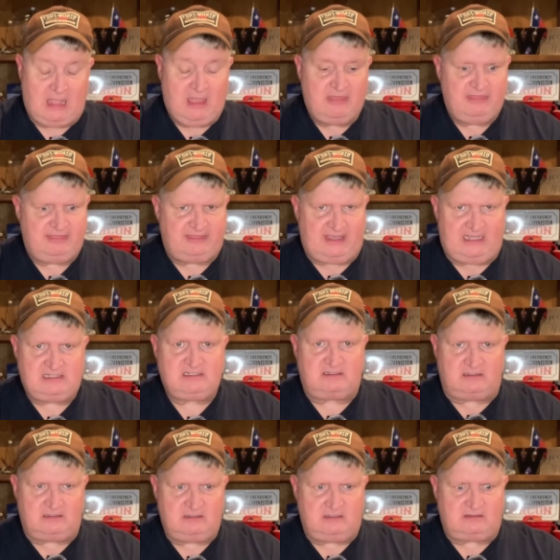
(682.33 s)
That's
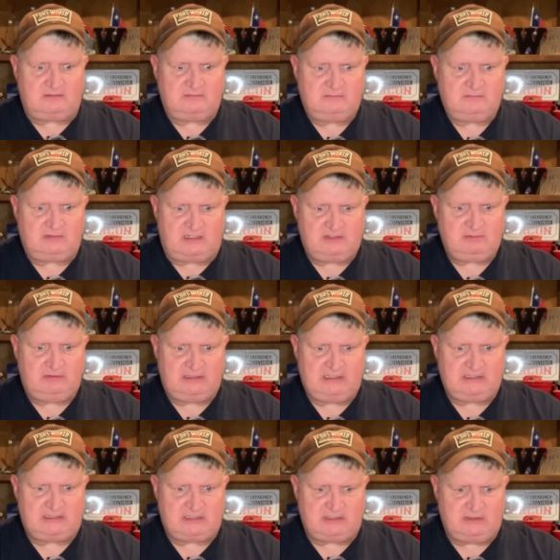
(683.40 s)
good. That's really
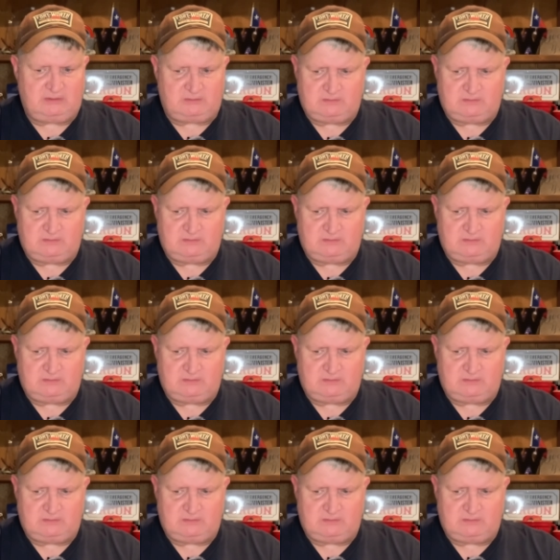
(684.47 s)
good too.